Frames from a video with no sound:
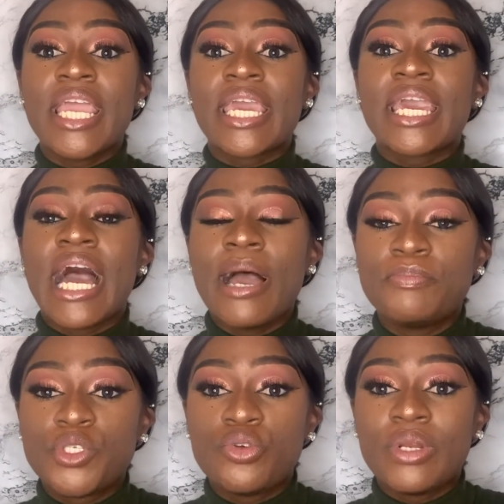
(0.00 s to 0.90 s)

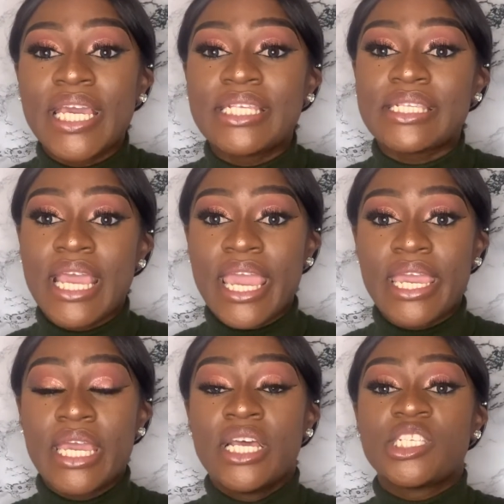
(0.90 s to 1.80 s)
encapsulates
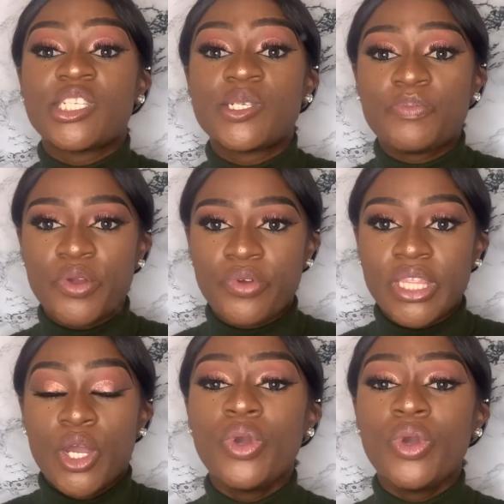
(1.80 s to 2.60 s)
a spirit.